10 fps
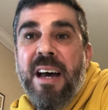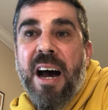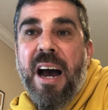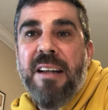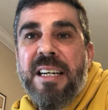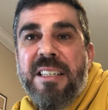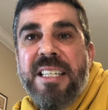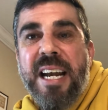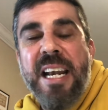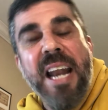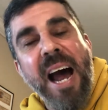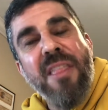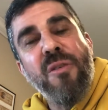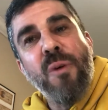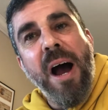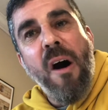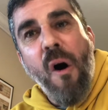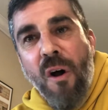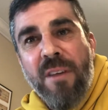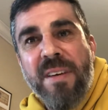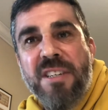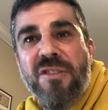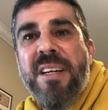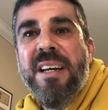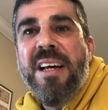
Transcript: Uh, I dare say not throughout all of history,